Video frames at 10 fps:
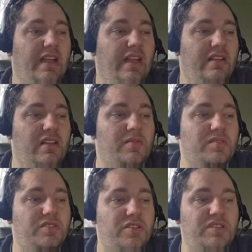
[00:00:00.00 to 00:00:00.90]
It comes
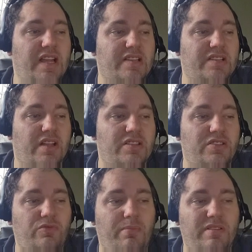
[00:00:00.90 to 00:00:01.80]
with 2 tech slots, 2
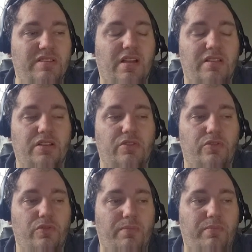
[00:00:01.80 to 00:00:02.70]
weapon slots, a
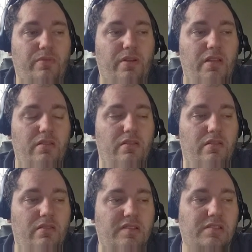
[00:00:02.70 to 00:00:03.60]
crew upgrade
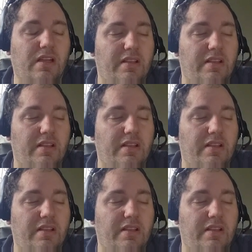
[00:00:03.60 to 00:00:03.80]
slot,